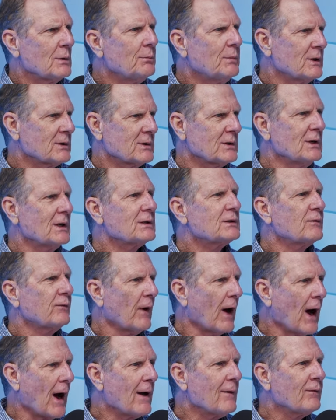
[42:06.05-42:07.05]
a business
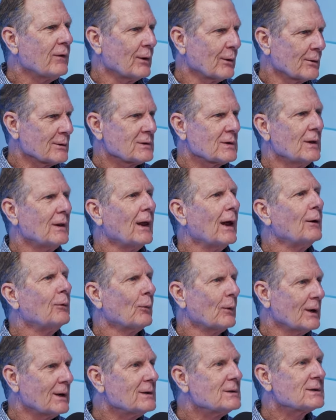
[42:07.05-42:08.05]
5 years and then
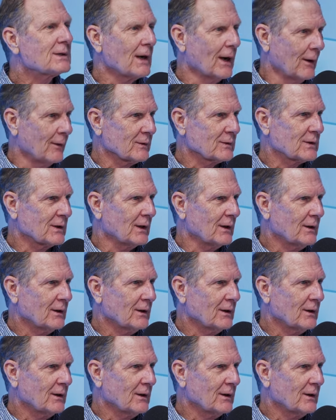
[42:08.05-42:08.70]
resells it.